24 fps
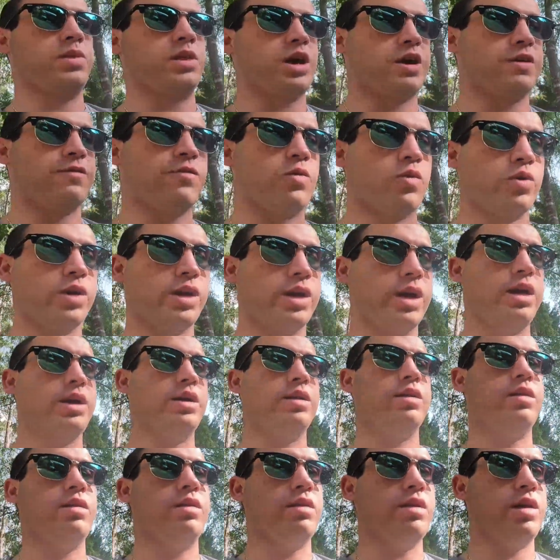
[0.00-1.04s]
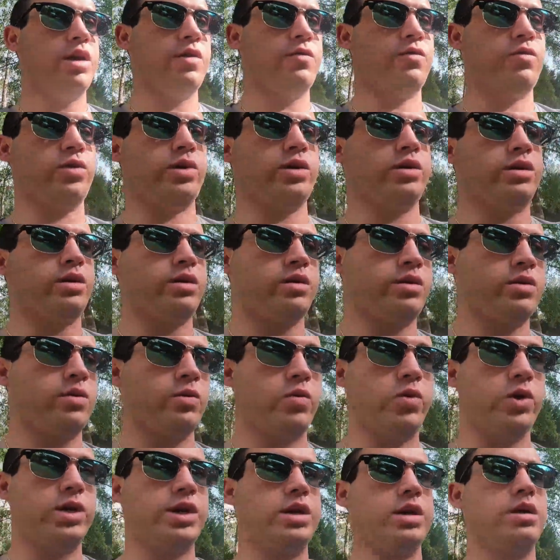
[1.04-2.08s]
a 48 every
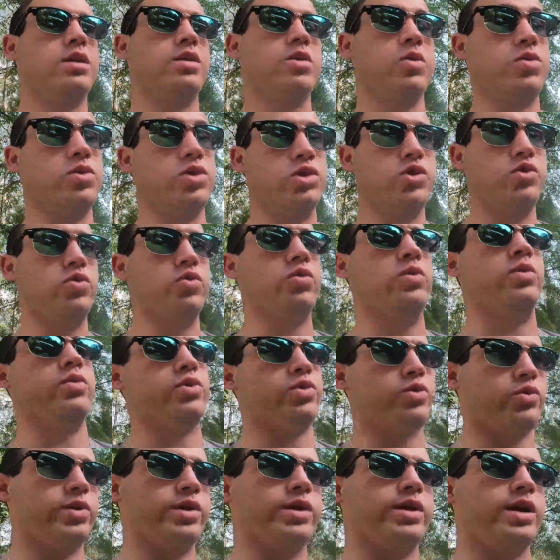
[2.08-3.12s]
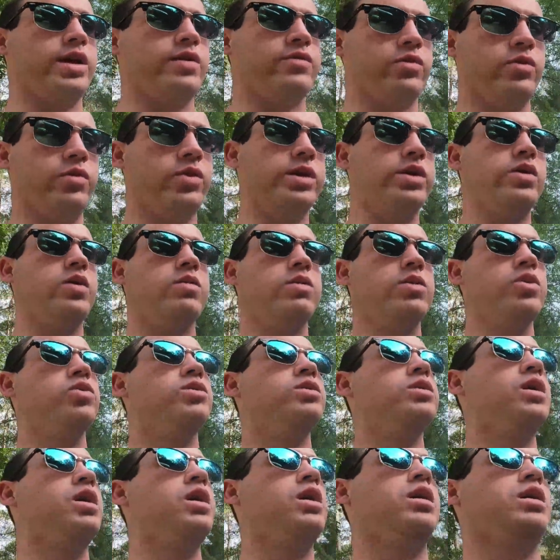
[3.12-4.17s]
week, or 2, 3 every week
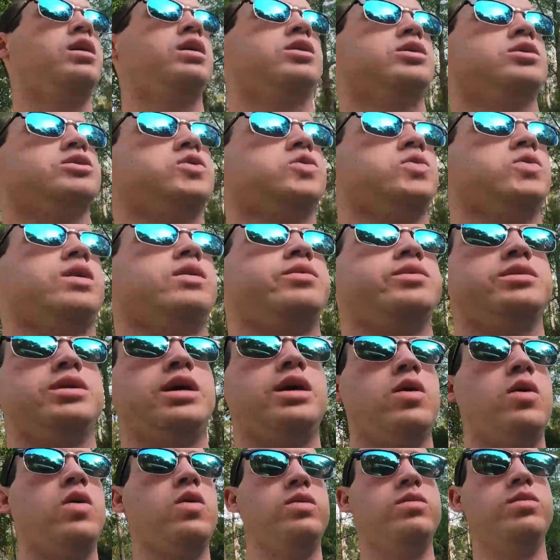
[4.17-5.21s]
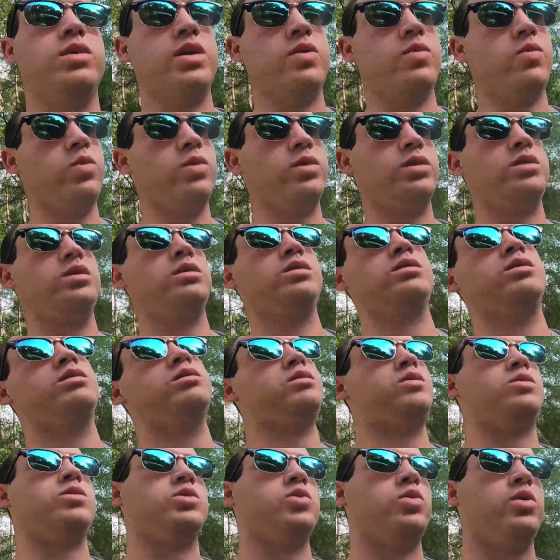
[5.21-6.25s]
almost. So I was at home like once
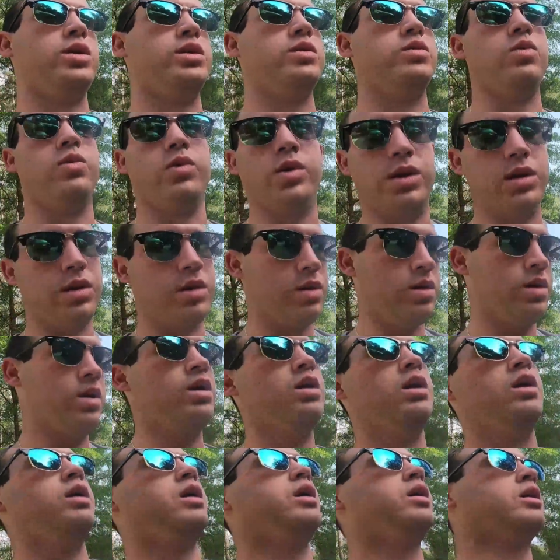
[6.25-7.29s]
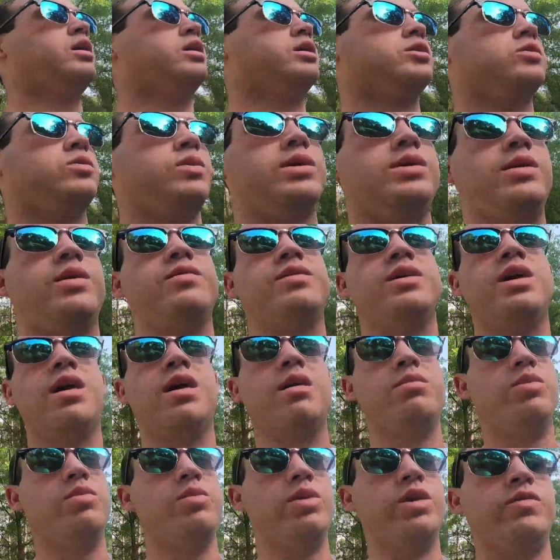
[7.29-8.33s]
or twice a week. So I don't have
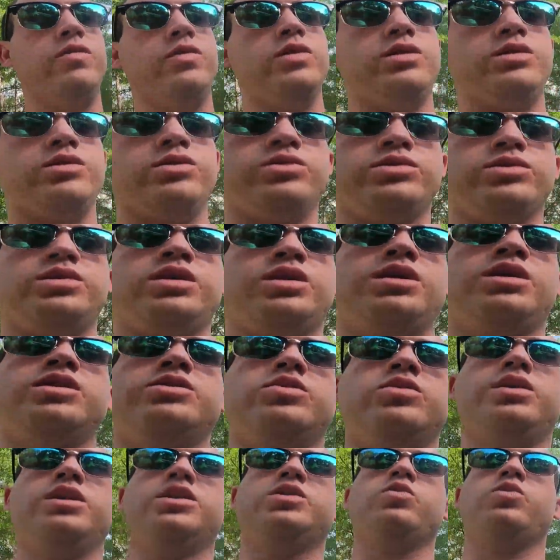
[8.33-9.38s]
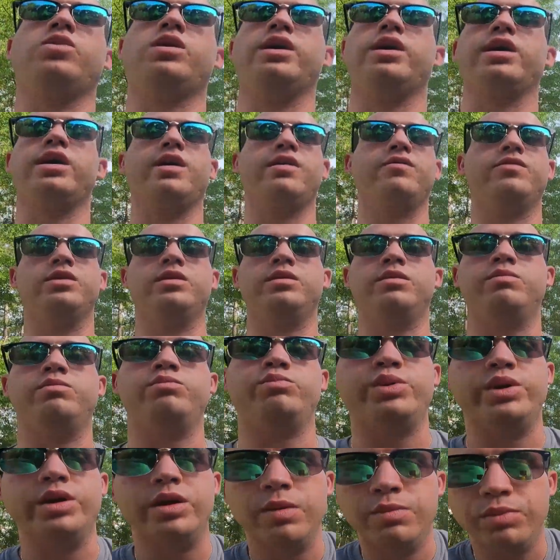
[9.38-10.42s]
time to make videos. So that's why I haven't
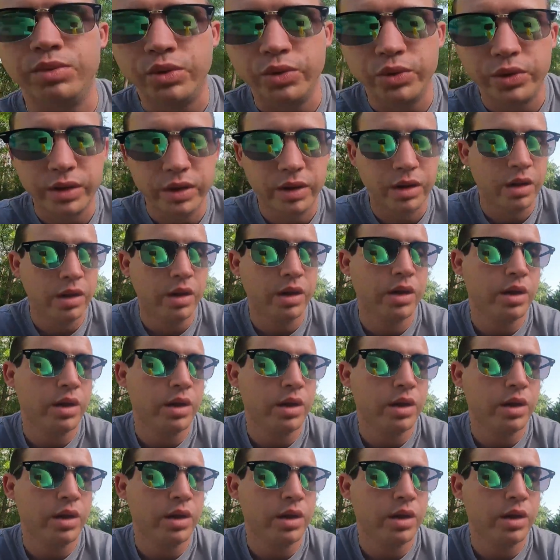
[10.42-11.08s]
been uploading